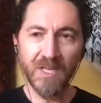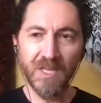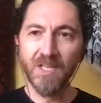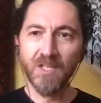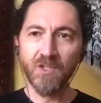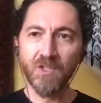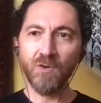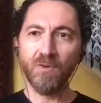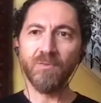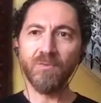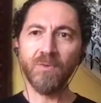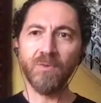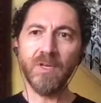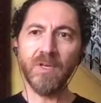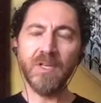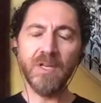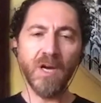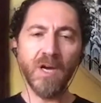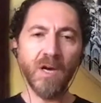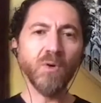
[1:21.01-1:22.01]
So in
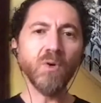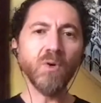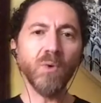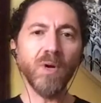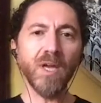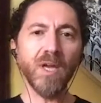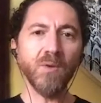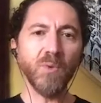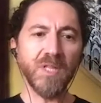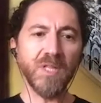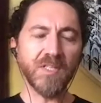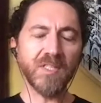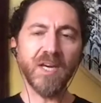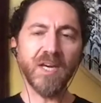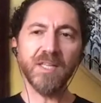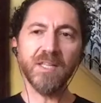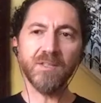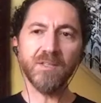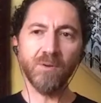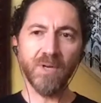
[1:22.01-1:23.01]
our way, we
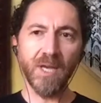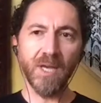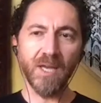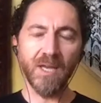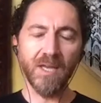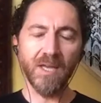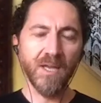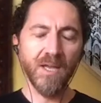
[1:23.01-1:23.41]
decided, okay,